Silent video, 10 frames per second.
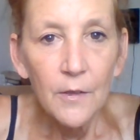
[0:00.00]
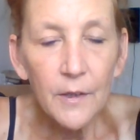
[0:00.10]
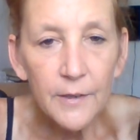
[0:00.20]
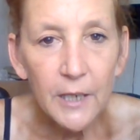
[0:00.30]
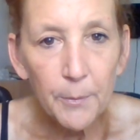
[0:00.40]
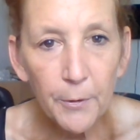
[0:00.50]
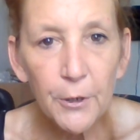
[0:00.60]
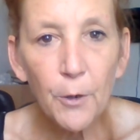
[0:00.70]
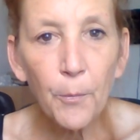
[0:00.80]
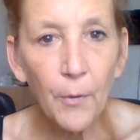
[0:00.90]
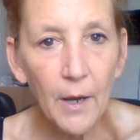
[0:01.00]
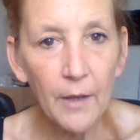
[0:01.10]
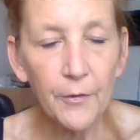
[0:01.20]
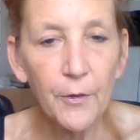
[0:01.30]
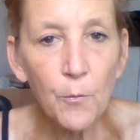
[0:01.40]
the deeper your
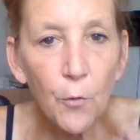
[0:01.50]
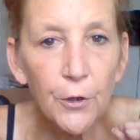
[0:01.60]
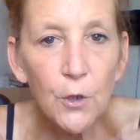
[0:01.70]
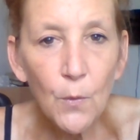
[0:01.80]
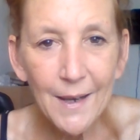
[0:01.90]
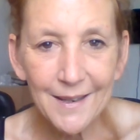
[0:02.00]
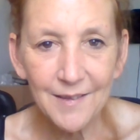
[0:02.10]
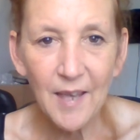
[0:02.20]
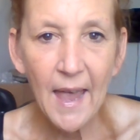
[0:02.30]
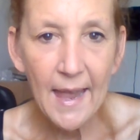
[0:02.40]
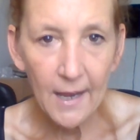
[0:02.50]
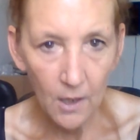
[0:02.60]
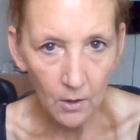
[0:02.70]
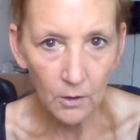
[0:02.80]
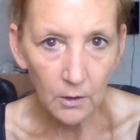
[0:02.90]
breath, the more you
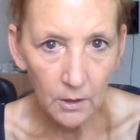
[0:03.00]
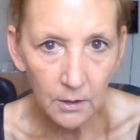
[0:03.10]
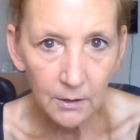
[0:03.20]
exhale,